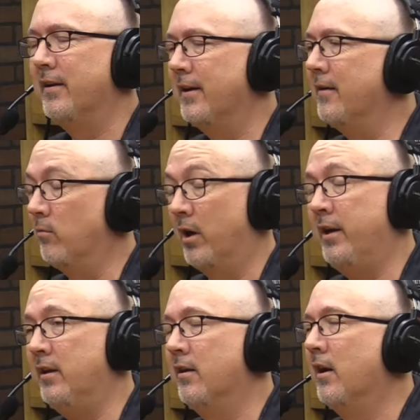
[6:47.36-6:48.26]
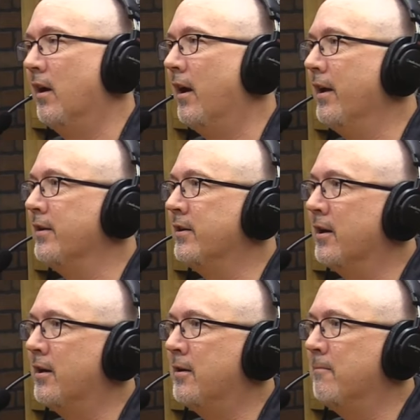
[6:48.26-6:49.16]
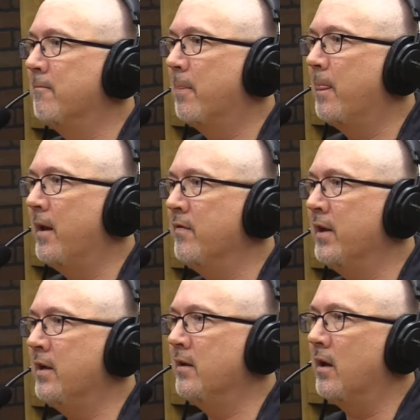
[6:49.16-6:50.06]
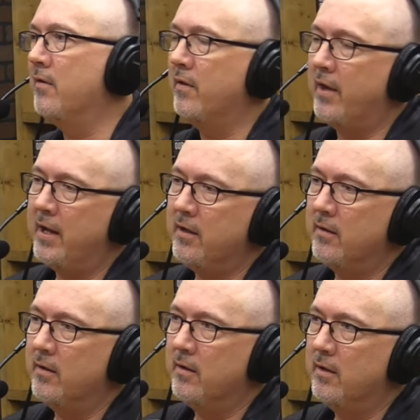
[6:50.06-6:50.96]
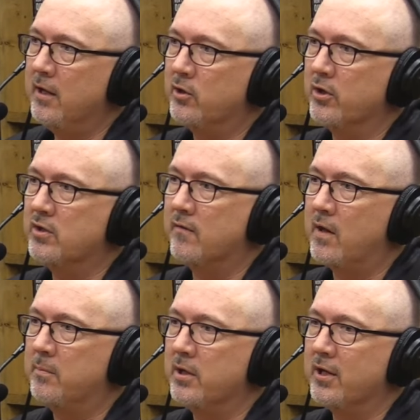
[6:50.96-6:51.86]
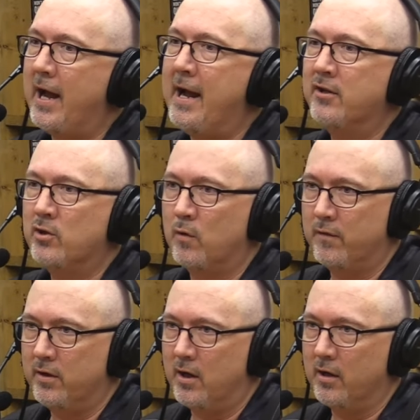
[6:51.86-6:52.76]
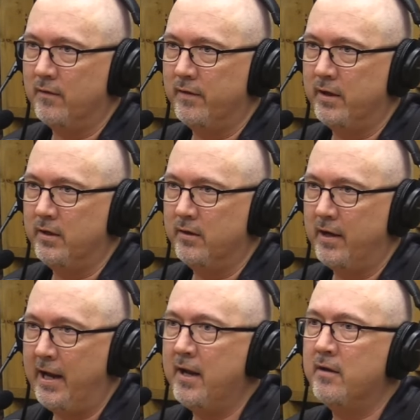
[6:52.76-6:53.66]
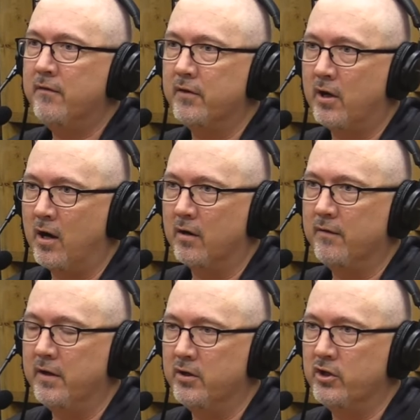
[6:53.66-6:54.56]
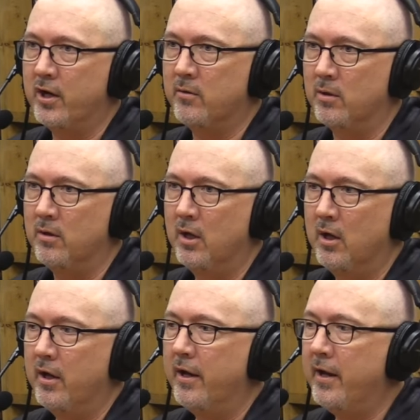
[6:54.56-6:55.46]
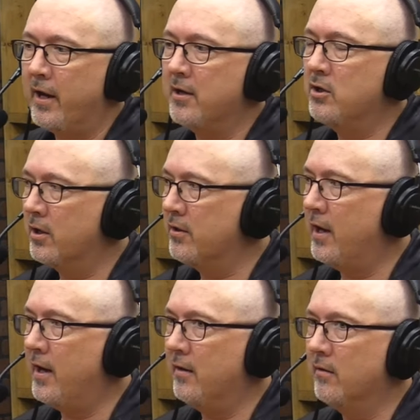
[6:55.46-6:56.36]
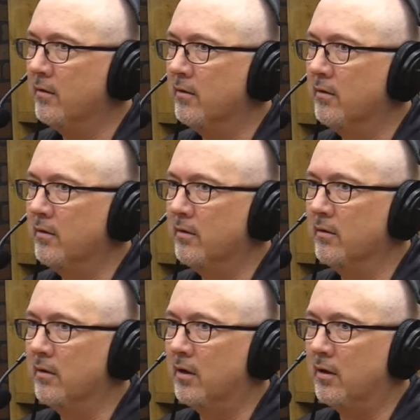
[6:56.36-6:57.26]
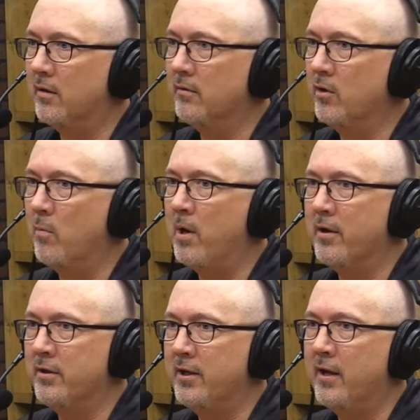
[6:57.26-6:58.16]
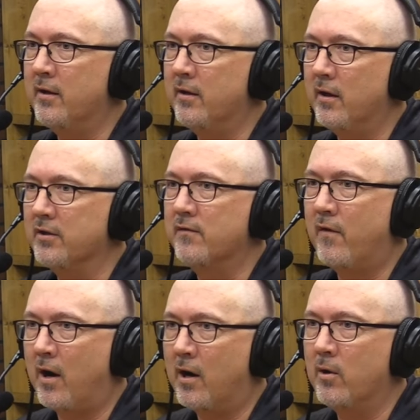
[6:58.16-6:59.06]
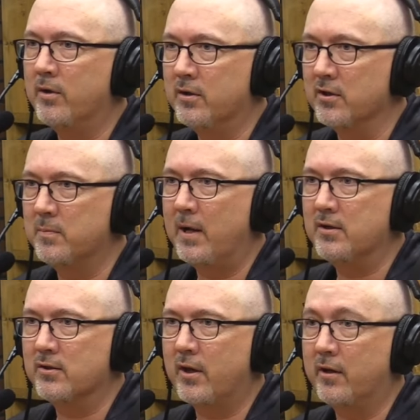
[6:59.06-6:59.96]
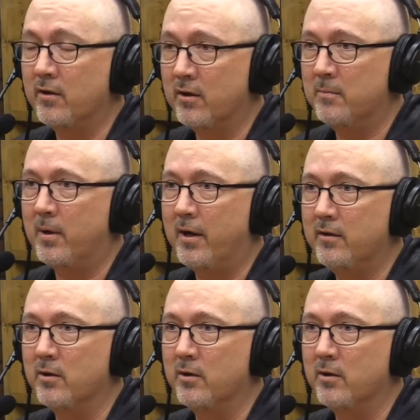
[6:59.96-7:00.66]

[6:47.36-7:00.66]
Yeah, right. And um, and then that interest developed into astrophotography and photography in general. And I took that uh, no pun intended, as far out into space as I could by